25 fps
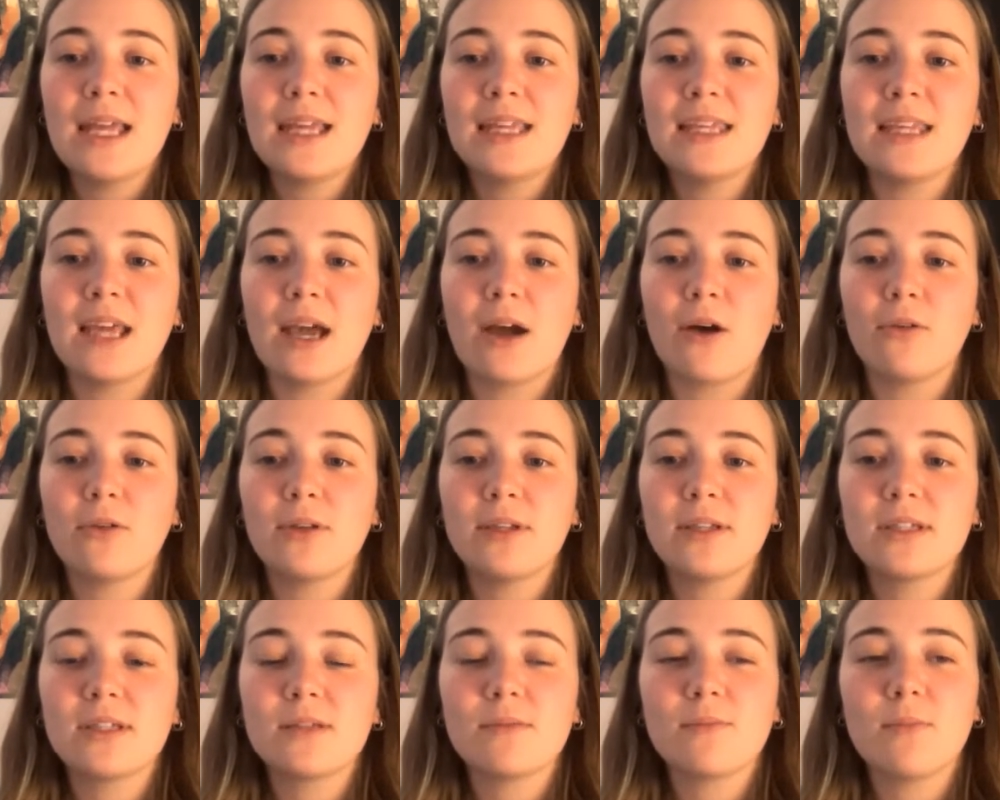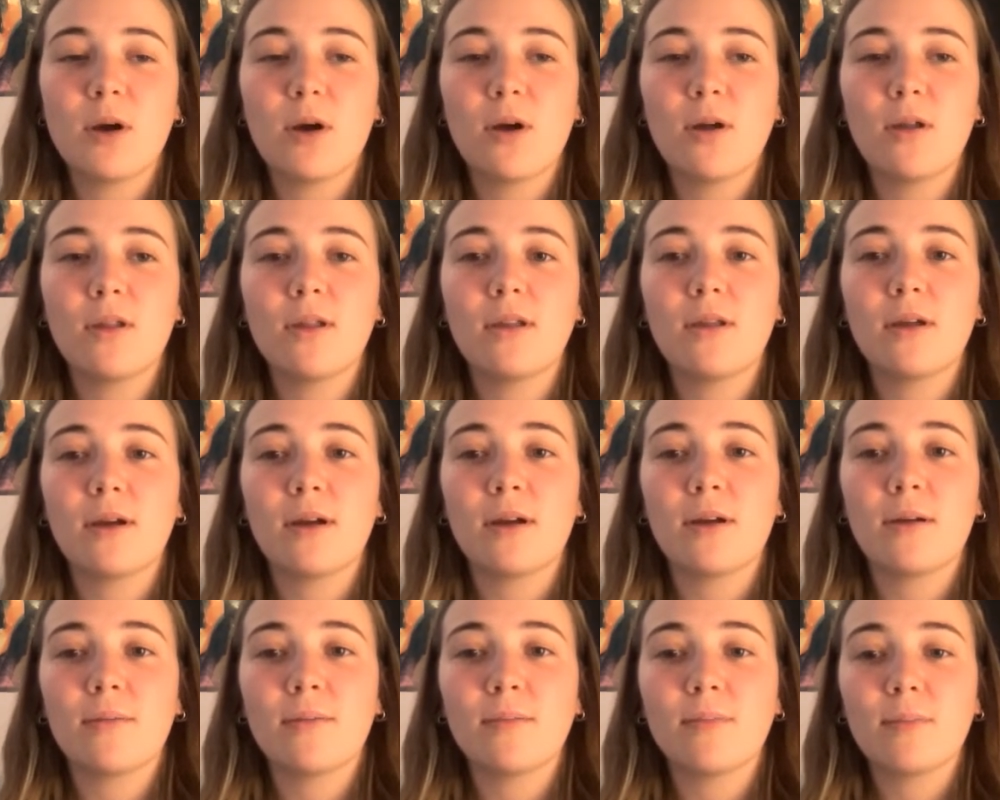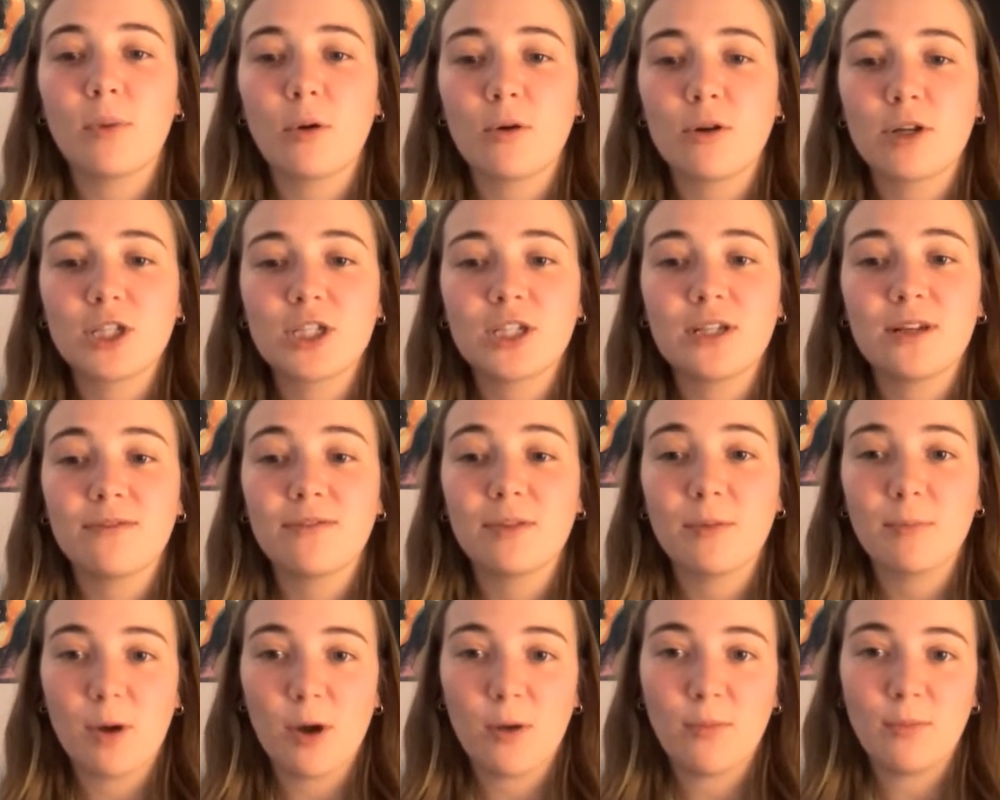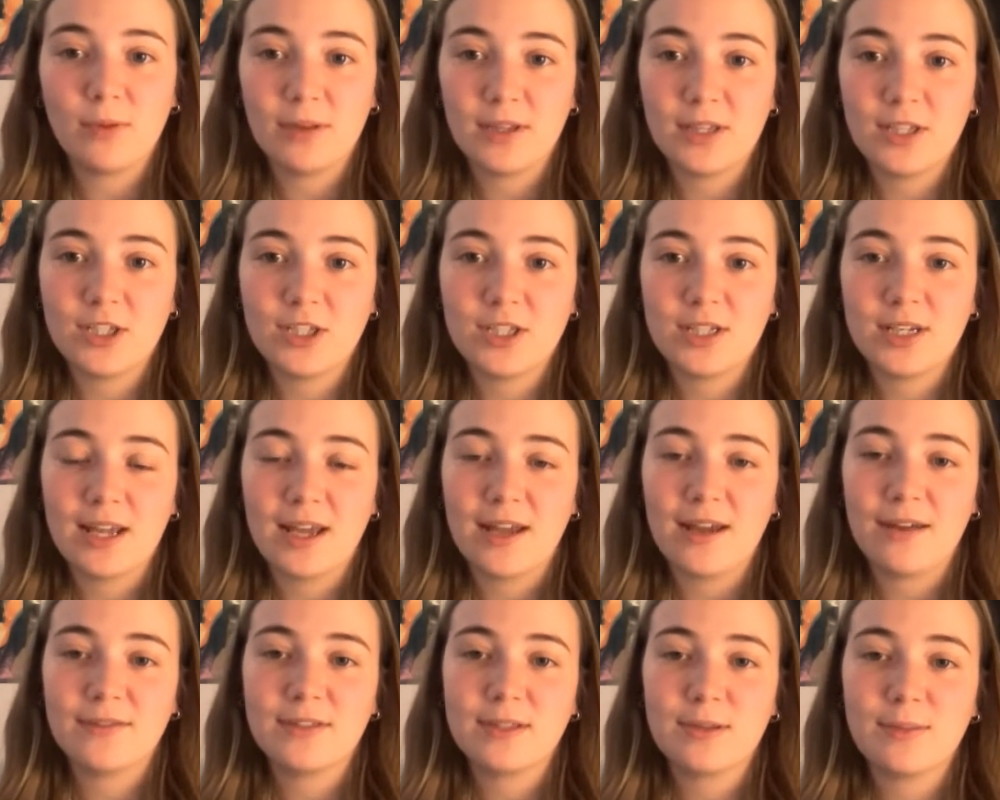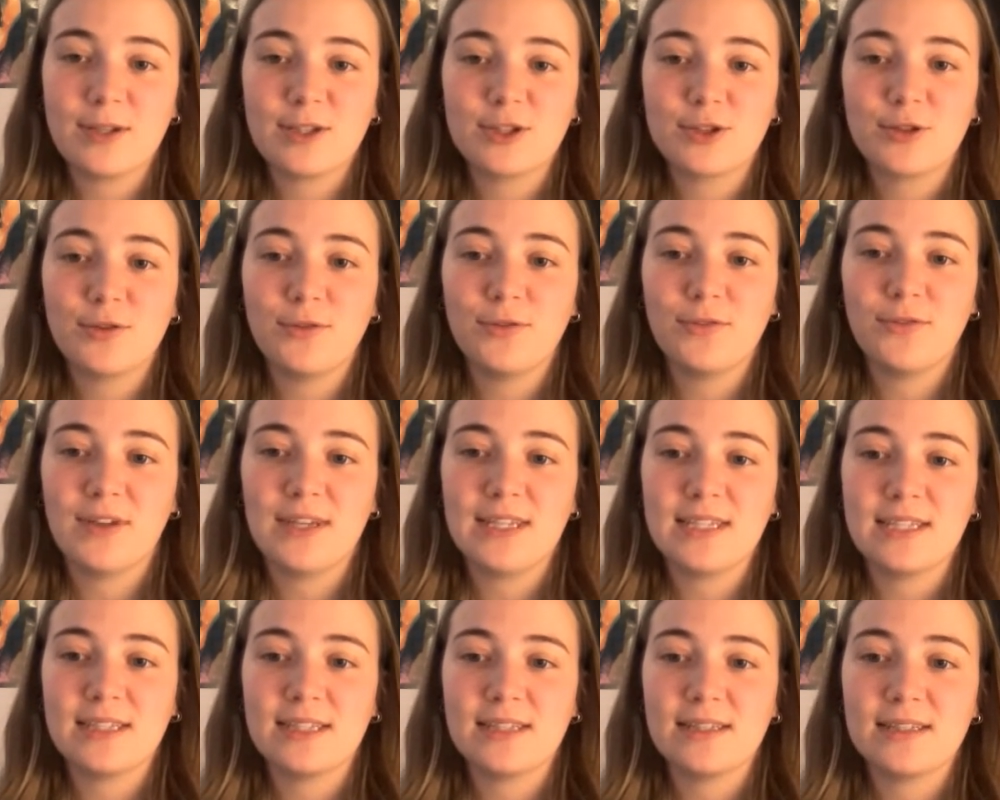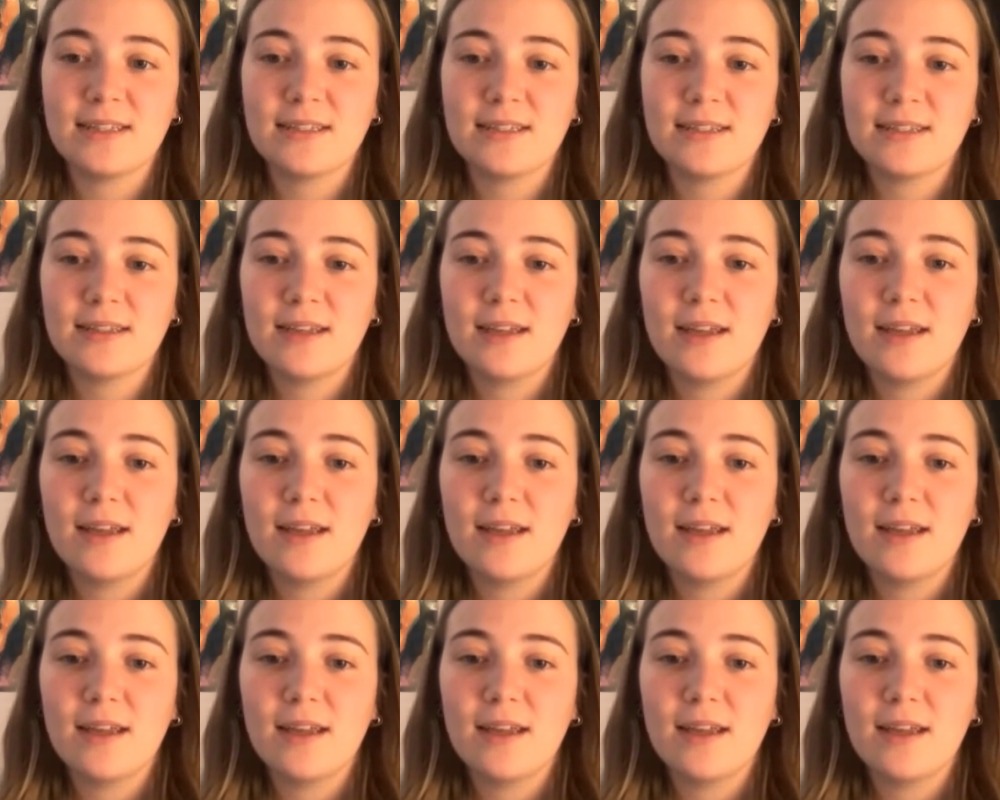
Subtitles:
yet only a small portion of the population have symmetrical faces.